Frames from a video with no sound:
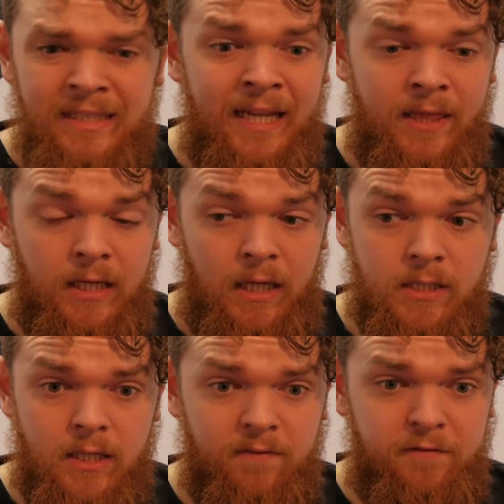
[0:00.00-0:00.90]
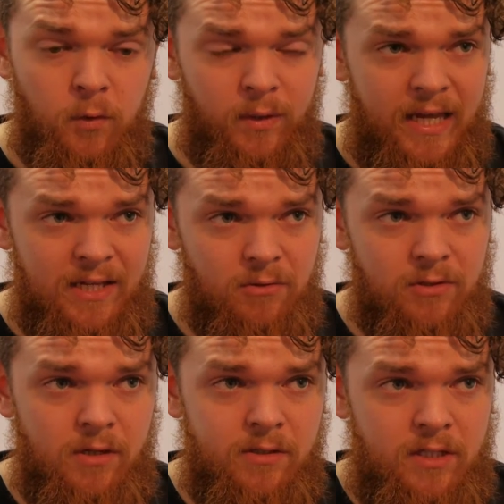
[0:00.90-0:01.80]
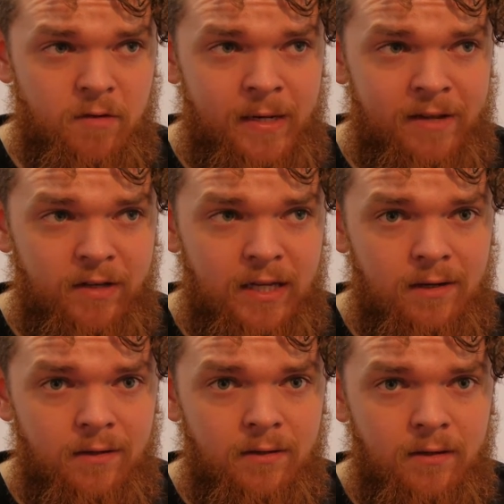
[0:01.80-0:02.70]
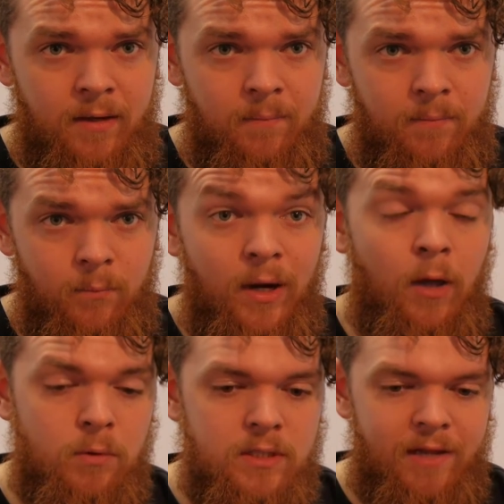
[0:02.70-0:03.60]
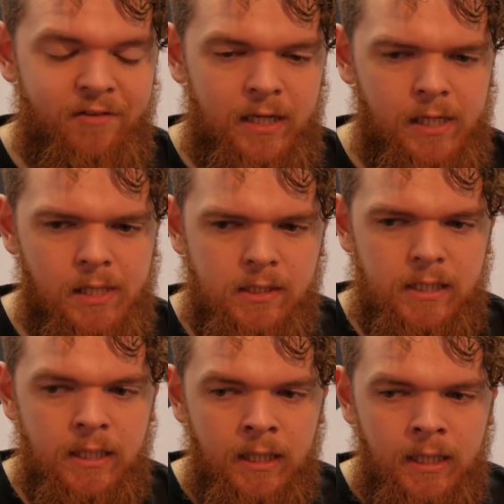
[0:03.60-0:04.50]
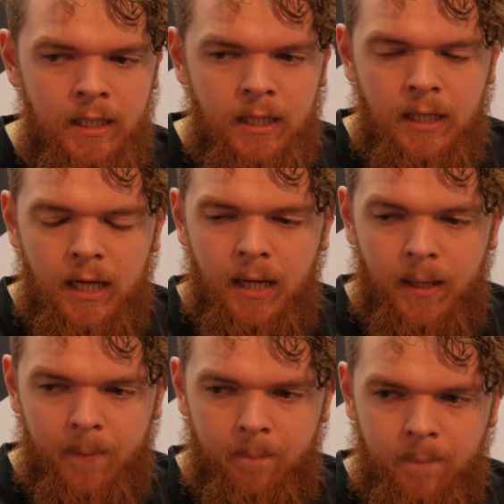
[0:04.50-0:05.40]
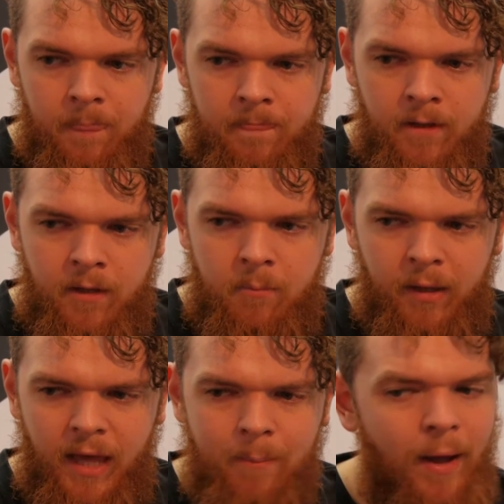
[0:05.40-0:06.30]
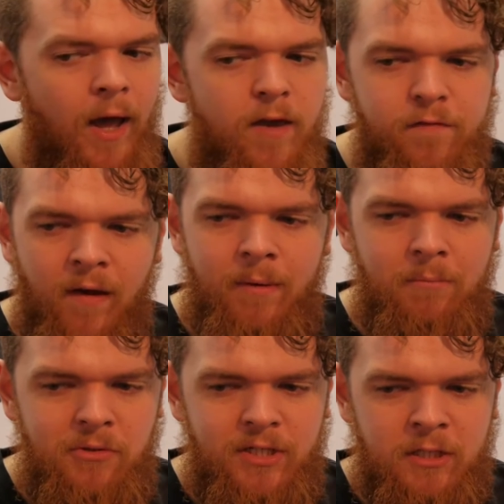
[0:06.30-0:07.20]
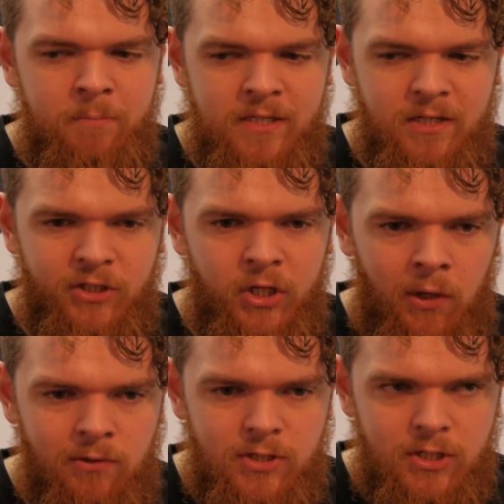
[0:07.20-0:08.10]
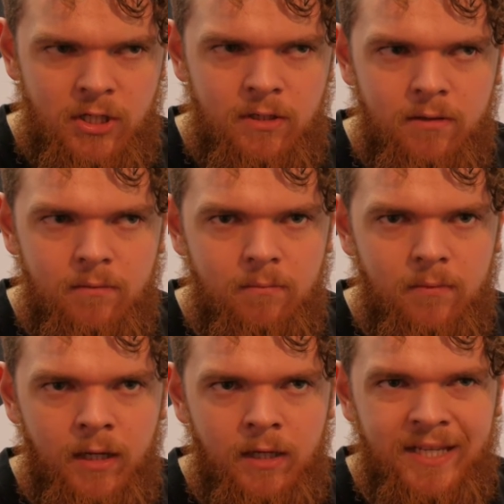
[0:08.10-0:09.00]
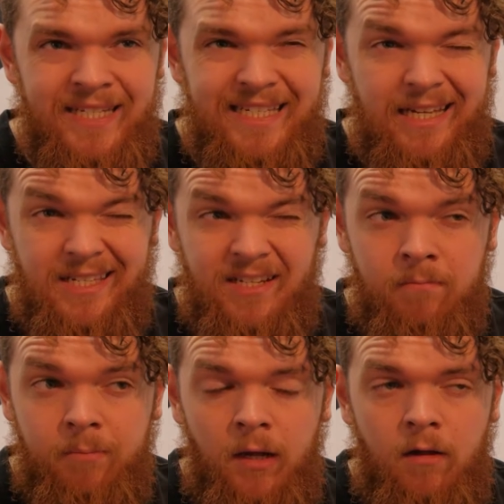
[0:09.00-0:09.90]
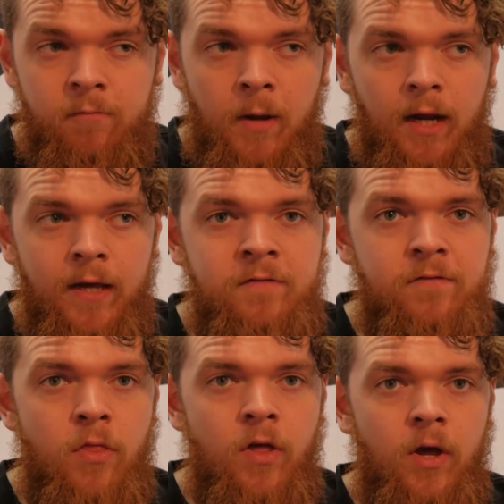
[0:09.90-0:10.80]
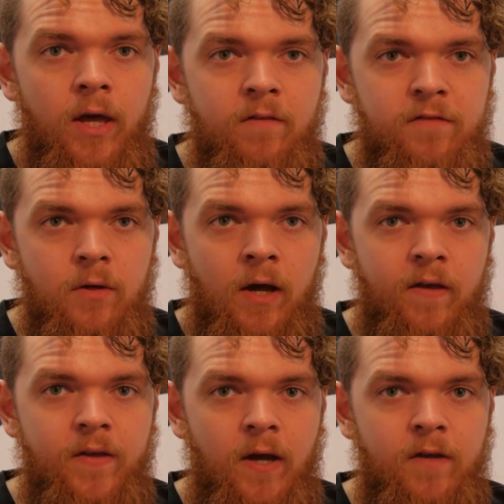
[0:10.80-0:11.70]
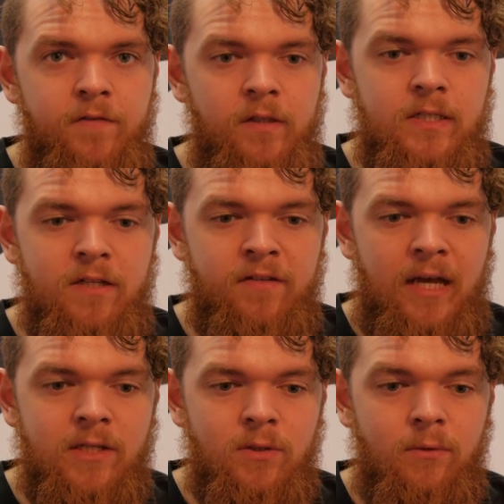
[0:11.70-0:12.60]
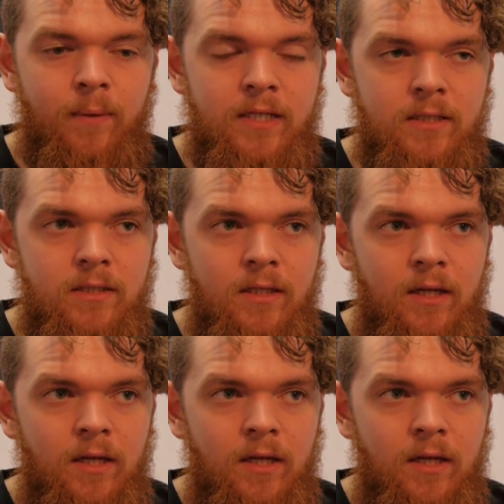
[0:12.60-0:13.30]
in the last 4 years or so, since I've been living in, when I was living in London. But music has been such a constant and consistent part of my life that I feel as if it has always